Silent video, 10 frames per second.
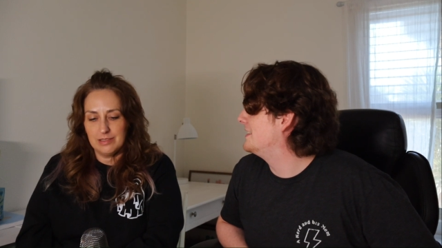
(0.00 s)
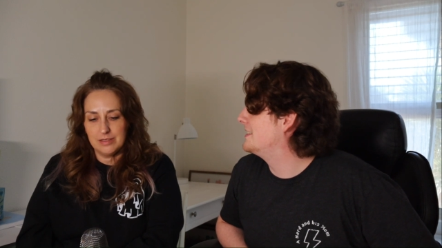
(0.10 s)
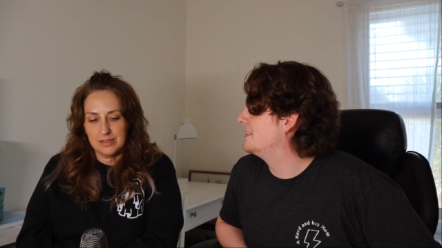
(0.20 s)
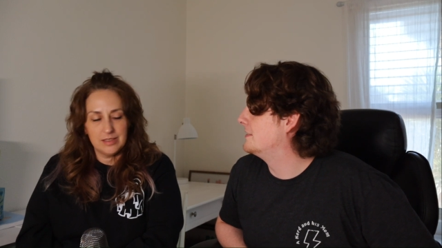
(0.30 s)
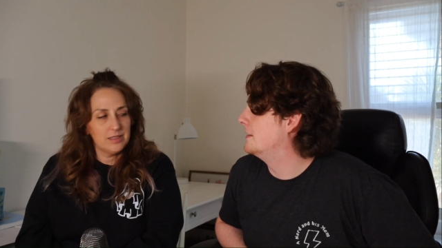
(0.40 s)

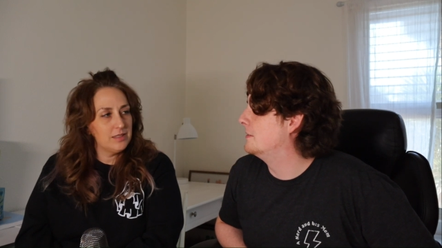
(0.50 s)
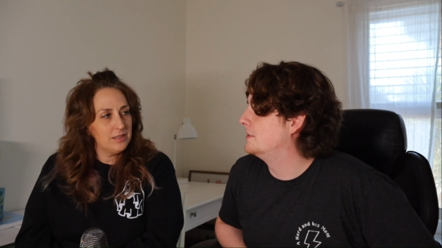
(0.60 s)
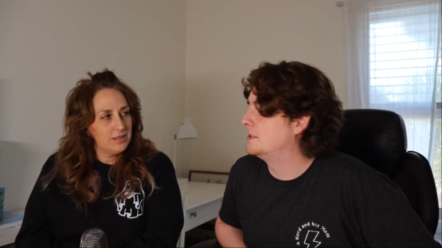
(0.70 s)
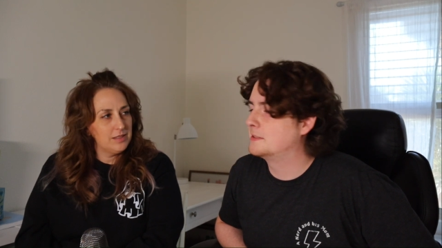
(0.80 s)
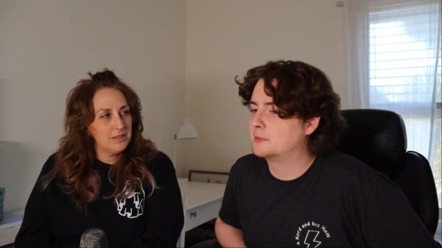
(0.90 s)
Speaker 1: because you know,
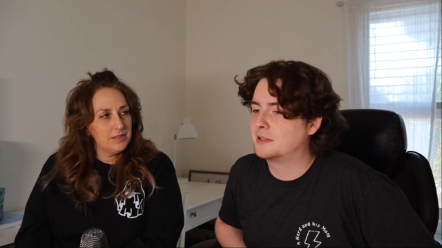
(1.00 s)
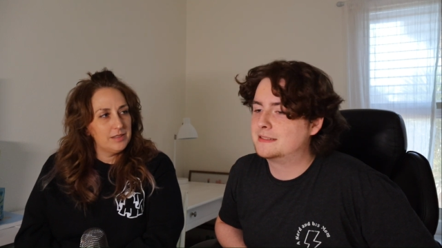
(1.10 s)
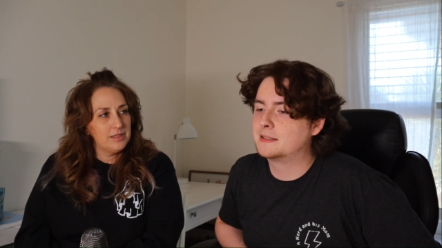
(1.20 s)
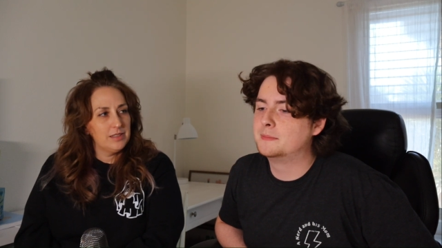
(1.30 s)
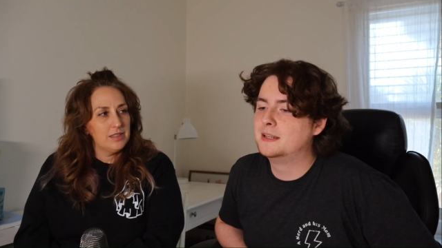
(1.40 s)
Jesus betrays
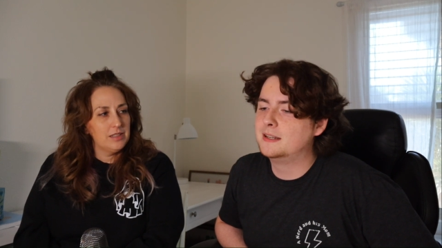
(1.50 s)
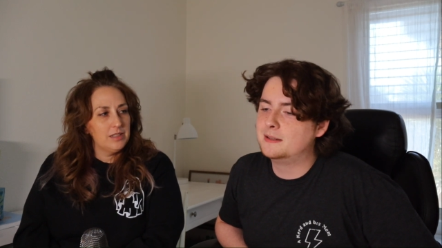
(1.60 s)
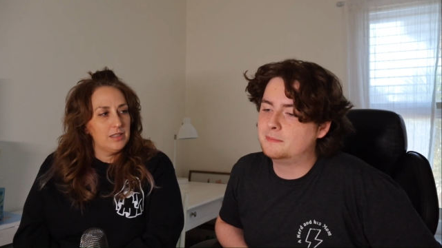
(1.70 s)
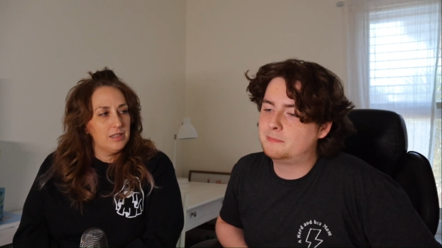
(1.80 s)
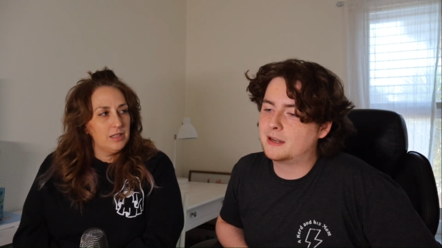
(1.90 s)
him.
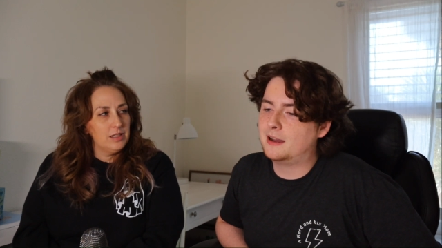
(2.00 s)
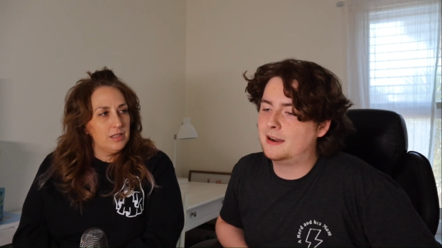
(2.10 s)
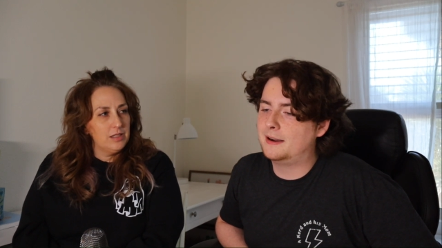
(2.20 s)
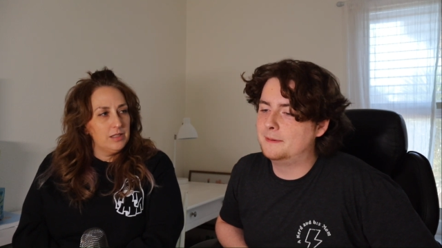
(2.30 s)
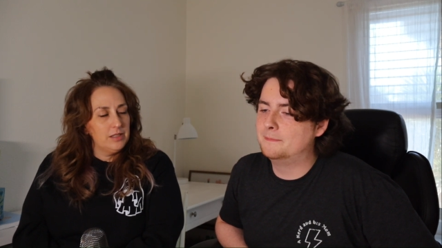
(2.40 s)
But
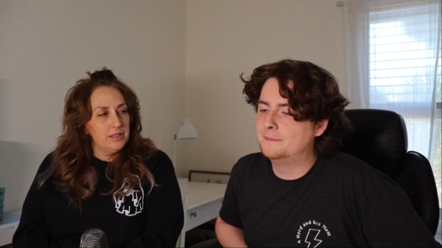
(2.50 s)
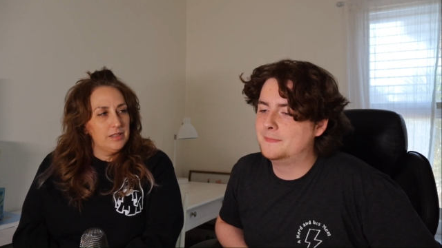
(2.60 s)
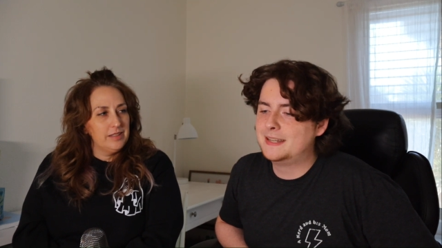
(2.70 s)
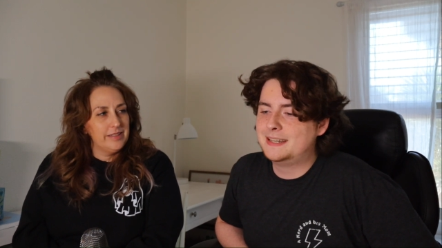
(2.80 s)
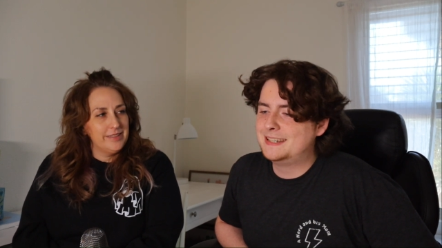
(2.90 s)
um,
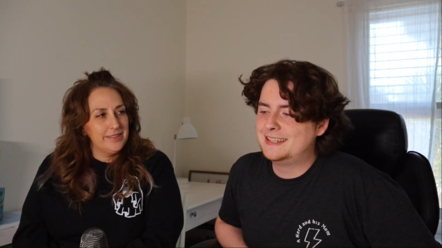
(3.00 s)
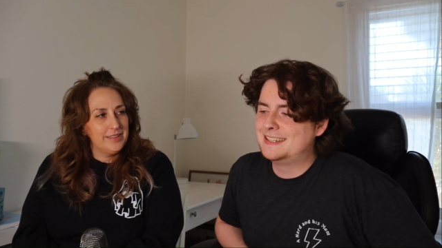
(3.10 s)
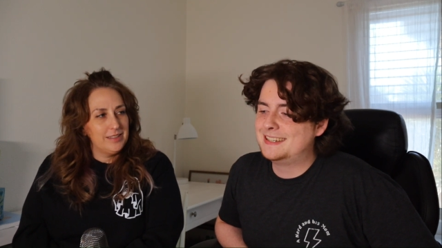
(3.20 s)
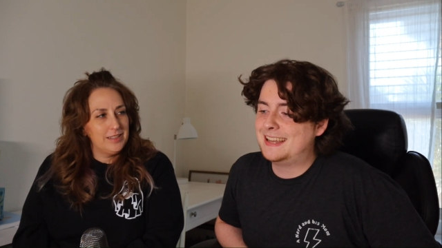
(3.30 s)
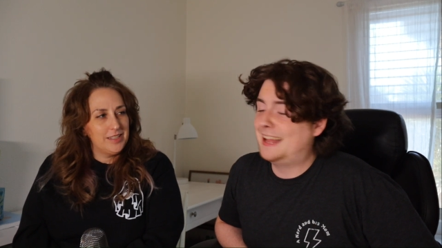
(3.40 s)

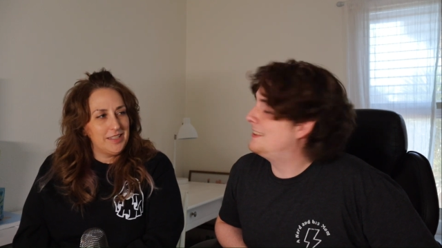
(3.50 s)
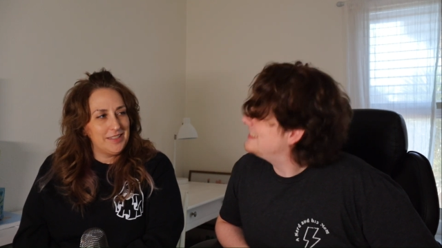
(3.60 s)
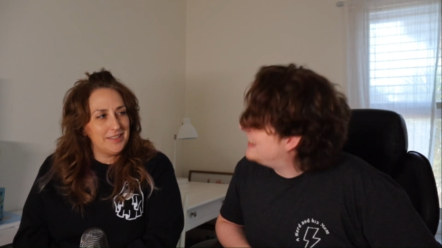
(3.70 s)
L